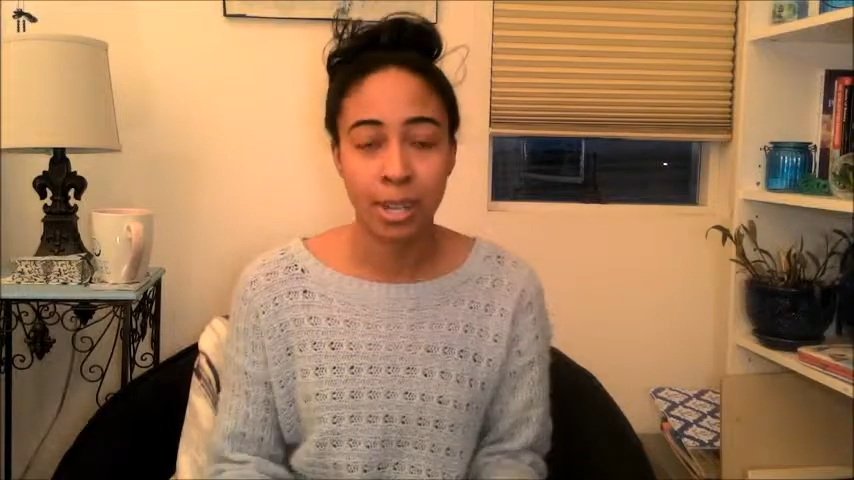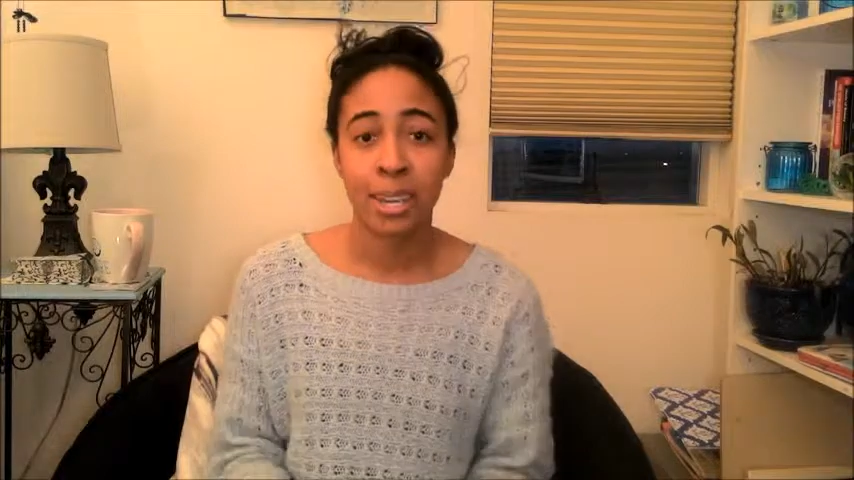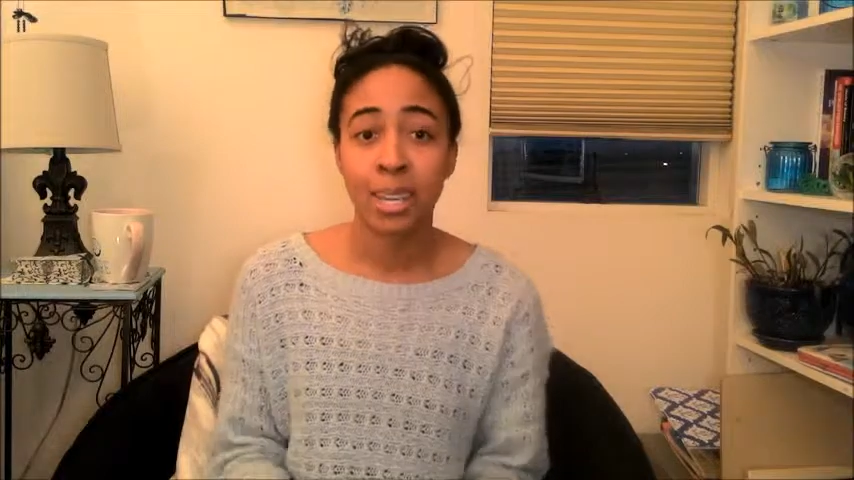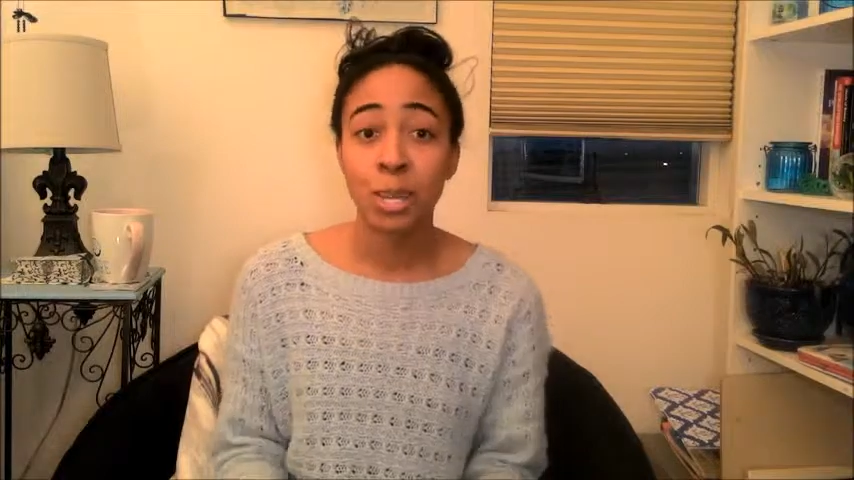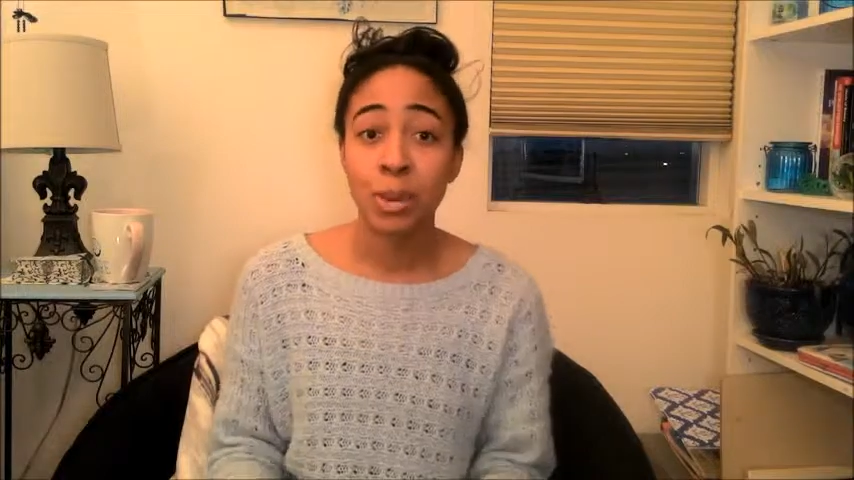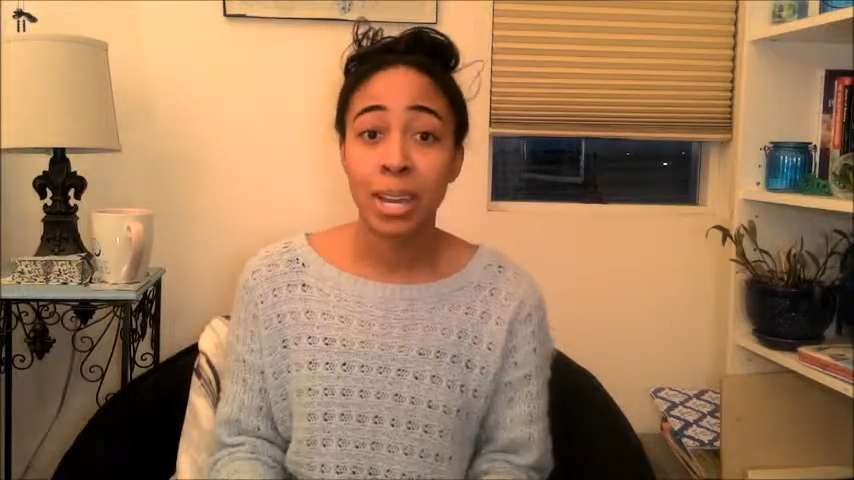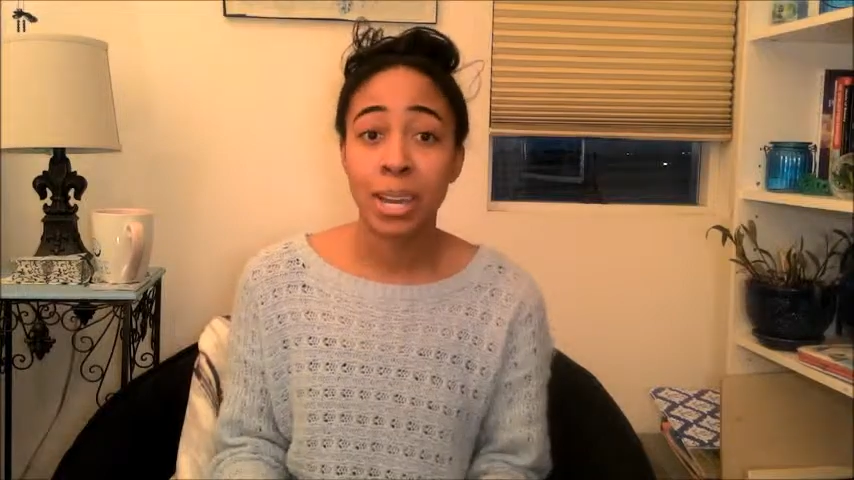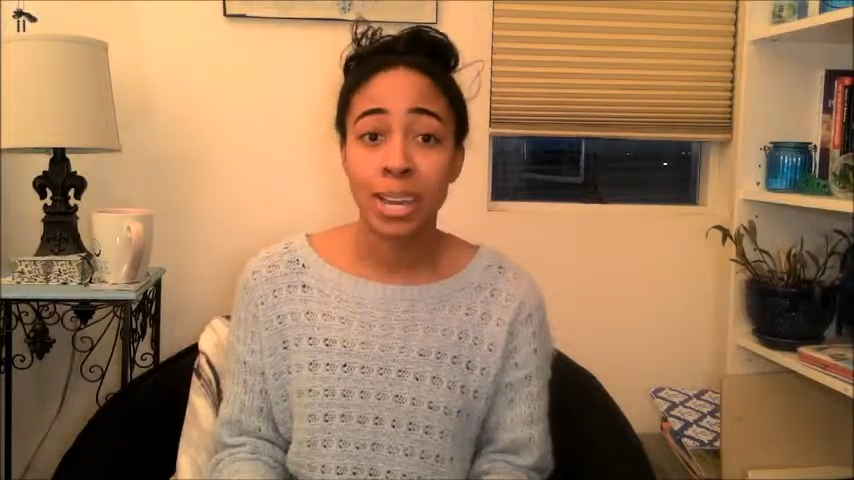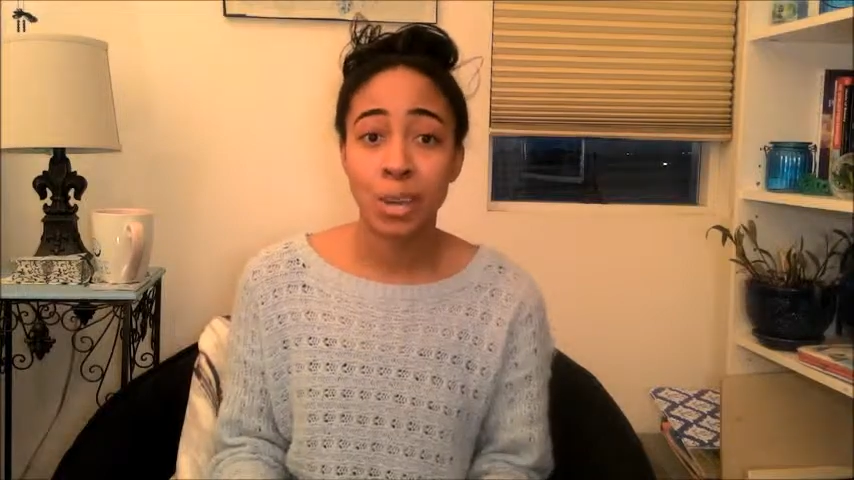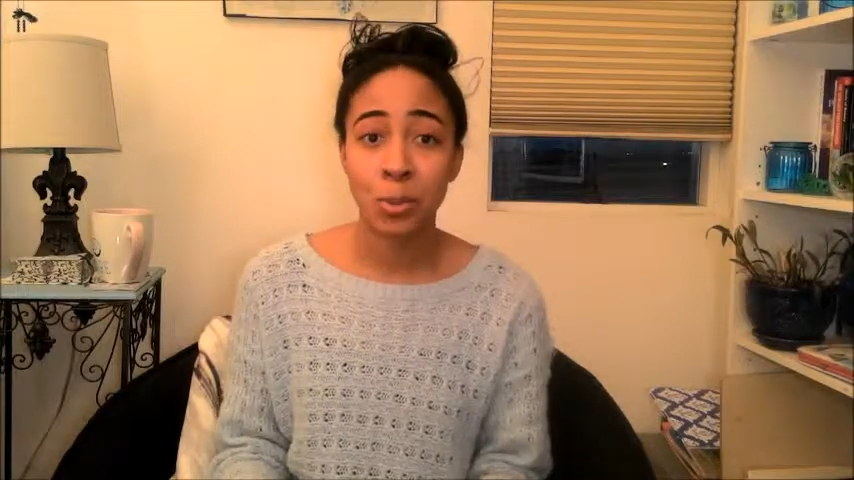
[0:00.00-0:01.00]
Anyway,
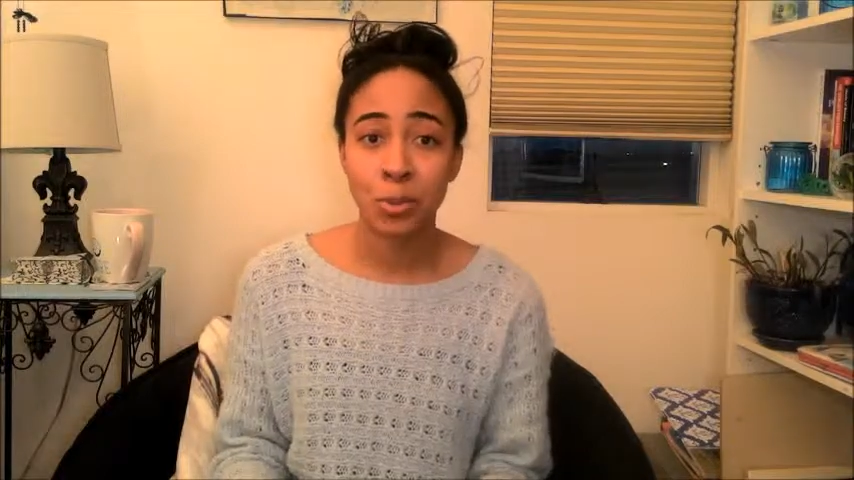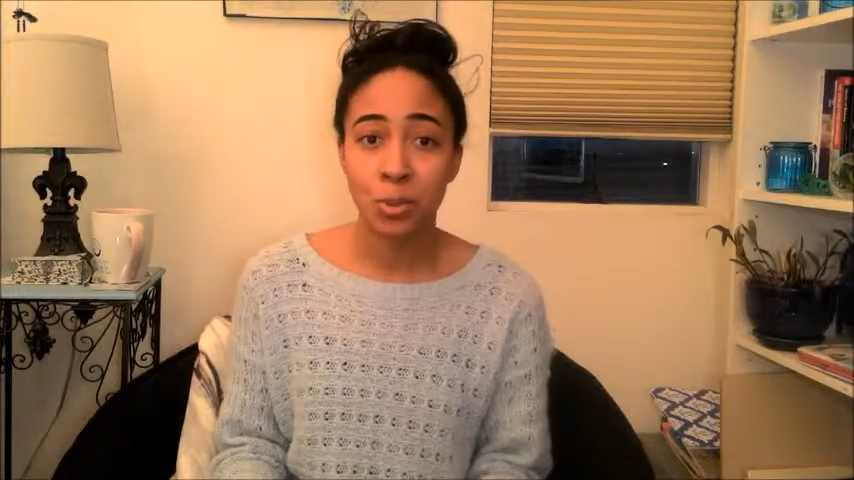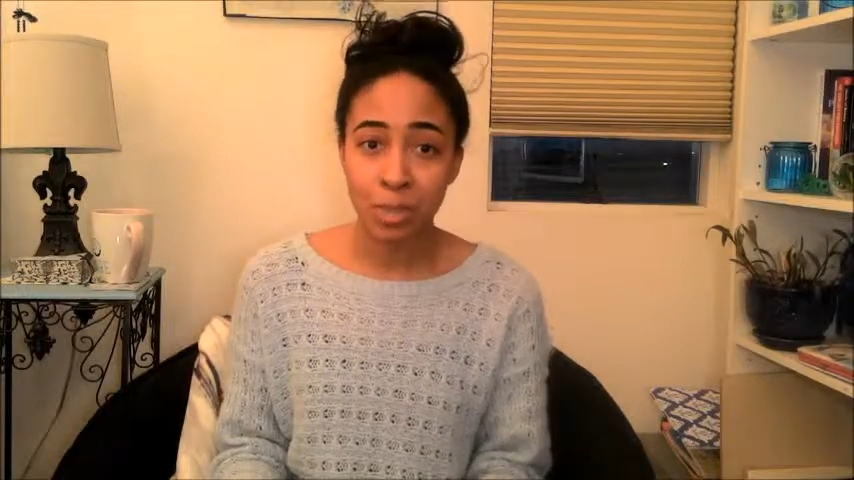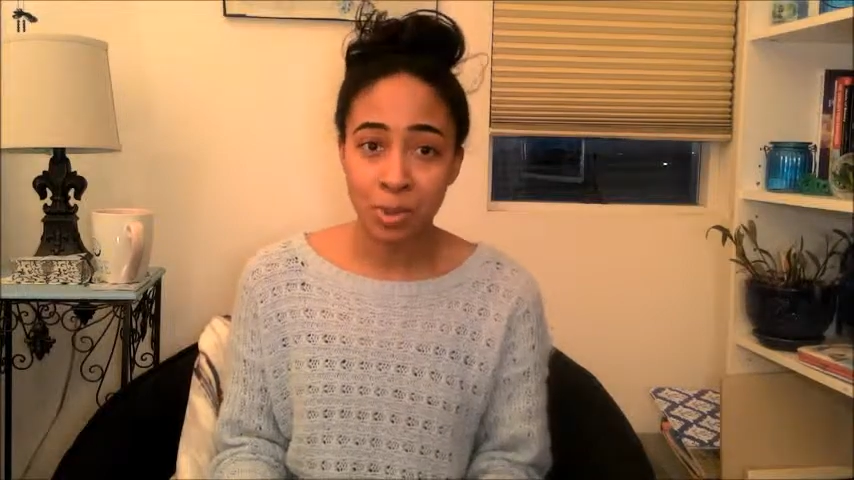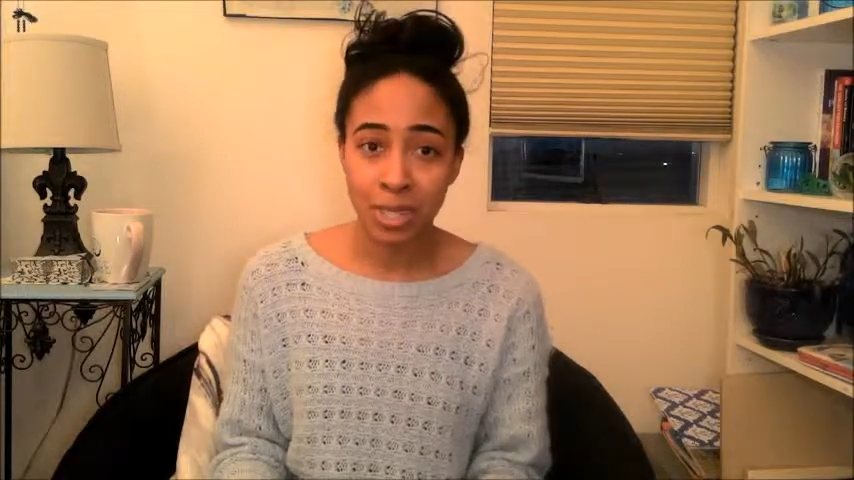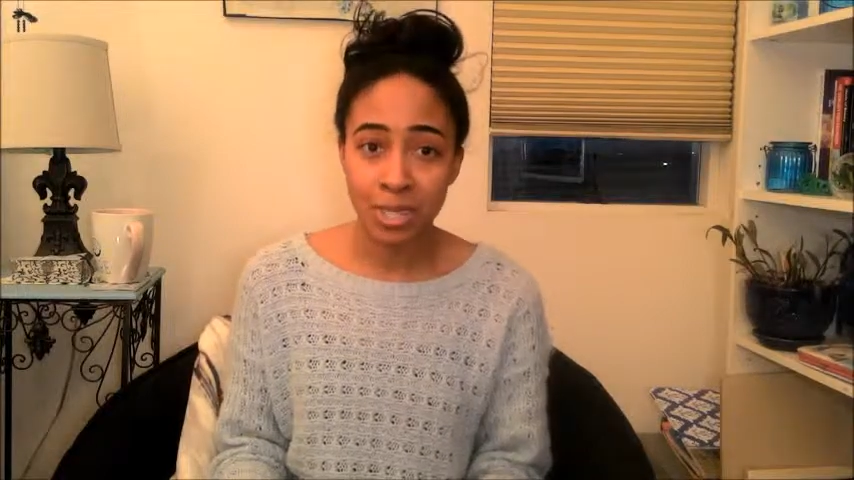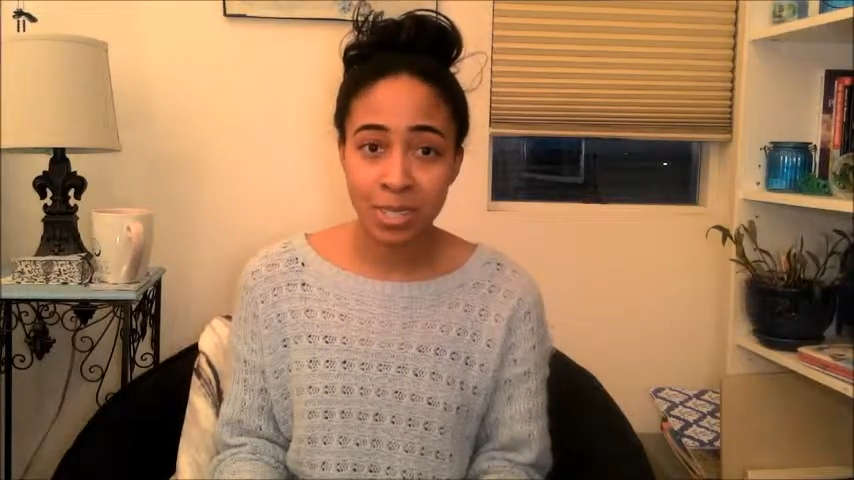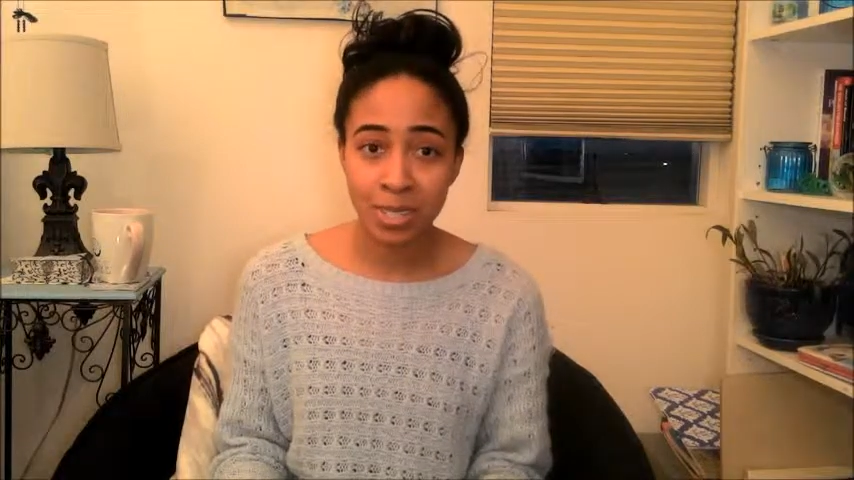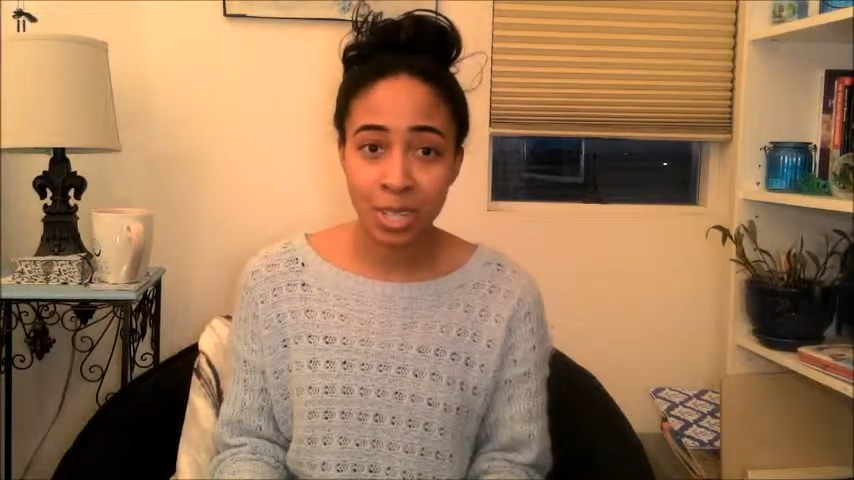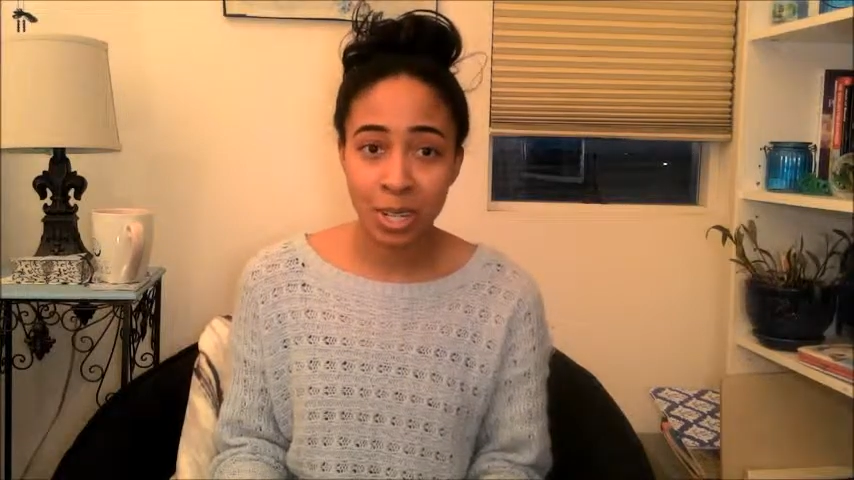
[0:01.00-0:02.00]
I hope you enjoyed this
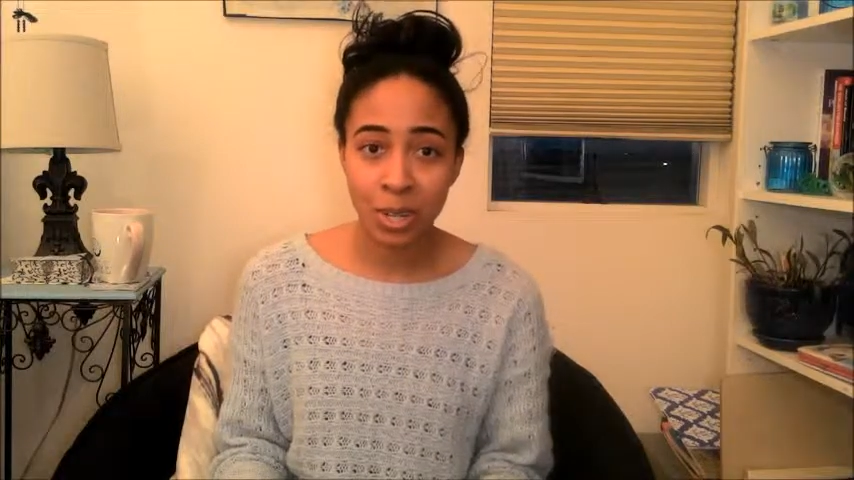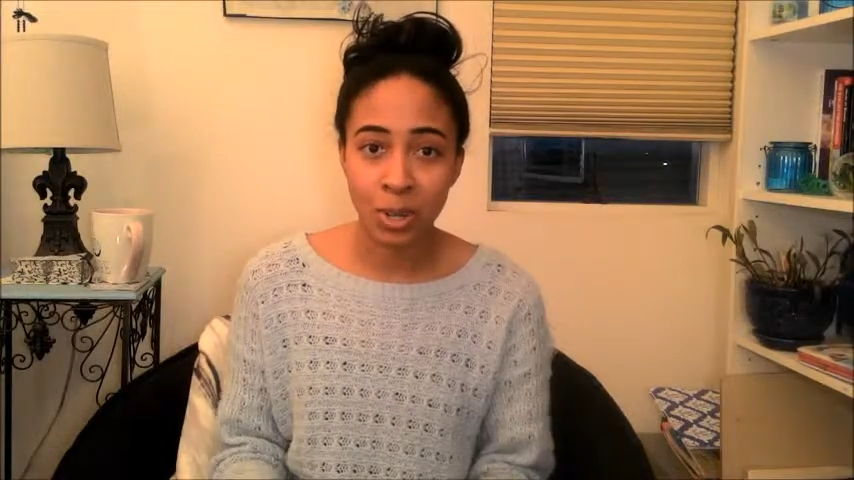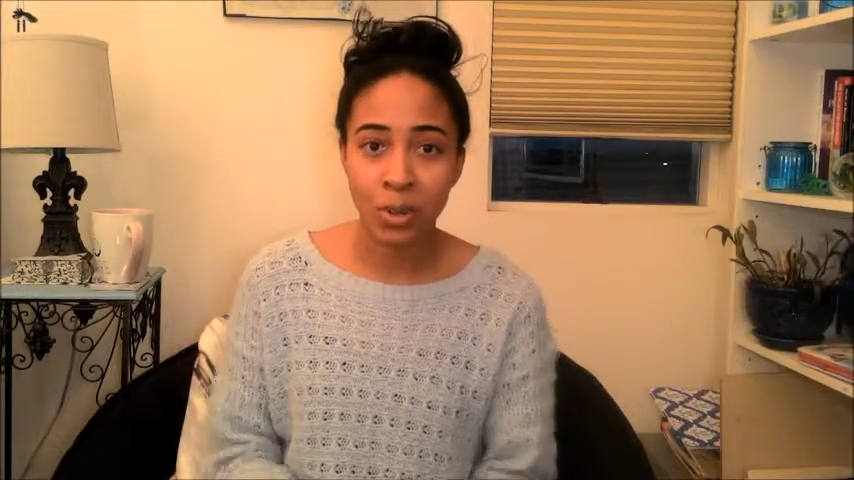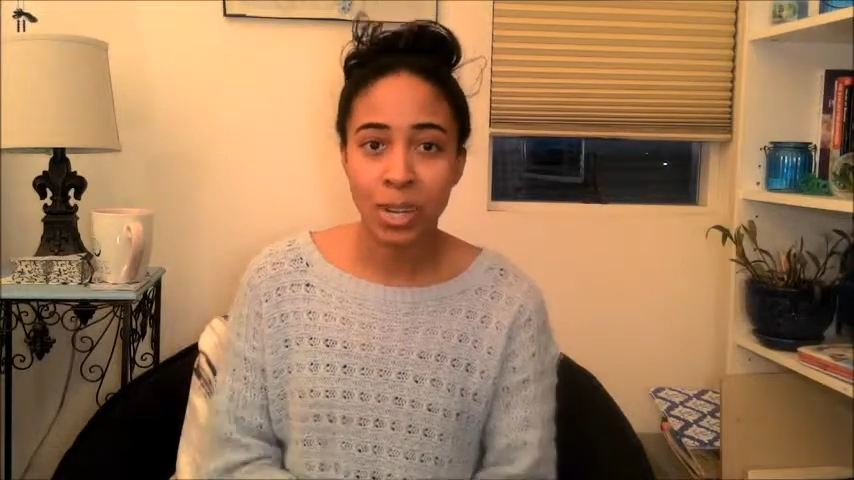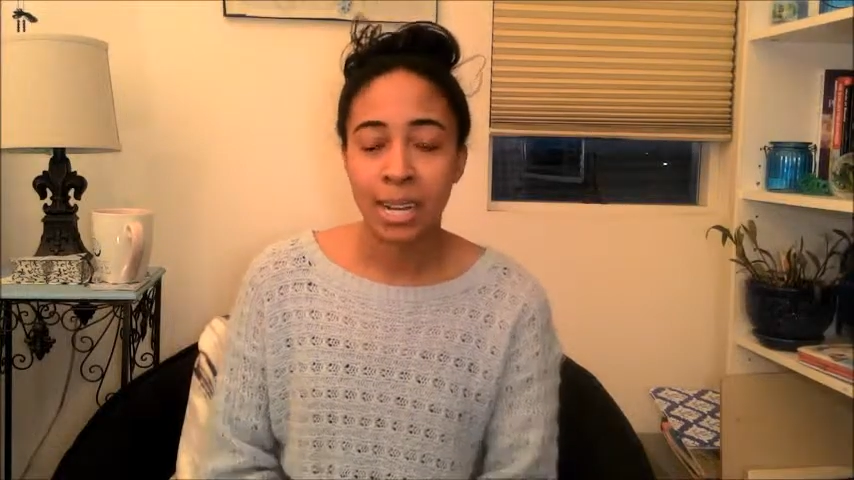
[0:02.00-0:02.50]
video.